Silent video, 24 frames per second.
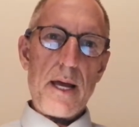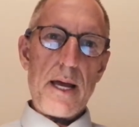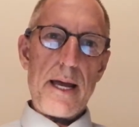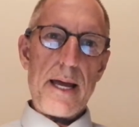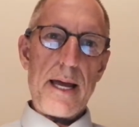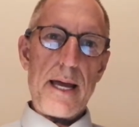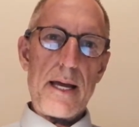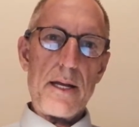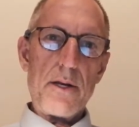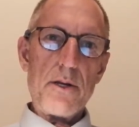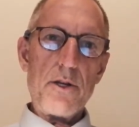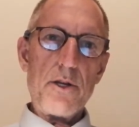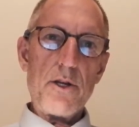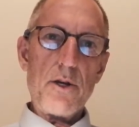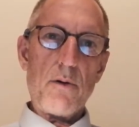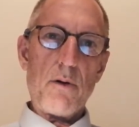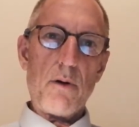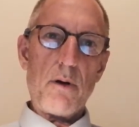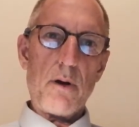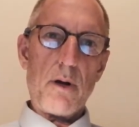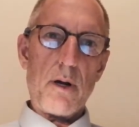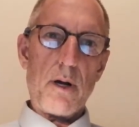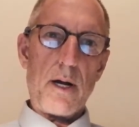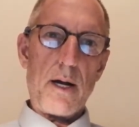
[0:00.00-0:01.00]
and
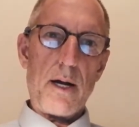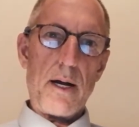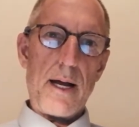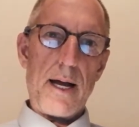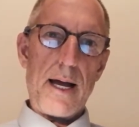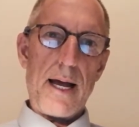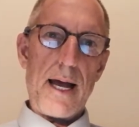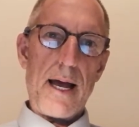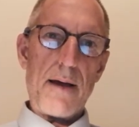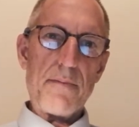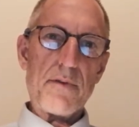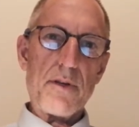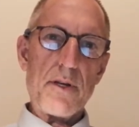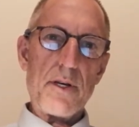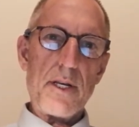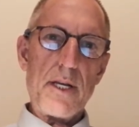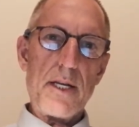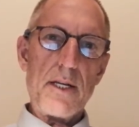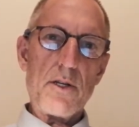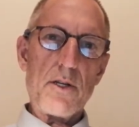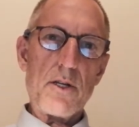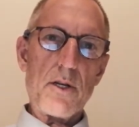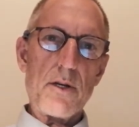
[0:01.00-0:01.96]
you'll have to need